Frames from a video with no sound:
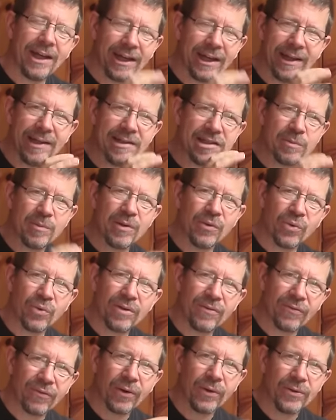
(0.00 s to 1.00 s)
and needs to be
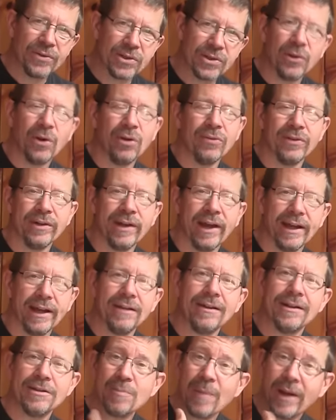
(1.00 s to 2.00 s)
refrozen
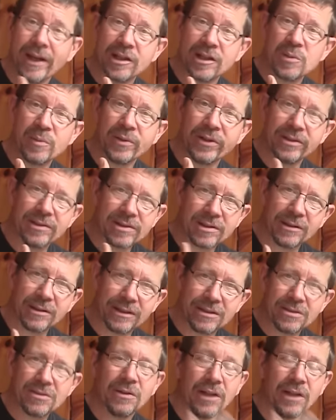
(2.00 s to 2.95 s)
overnight. That's my experience, at least.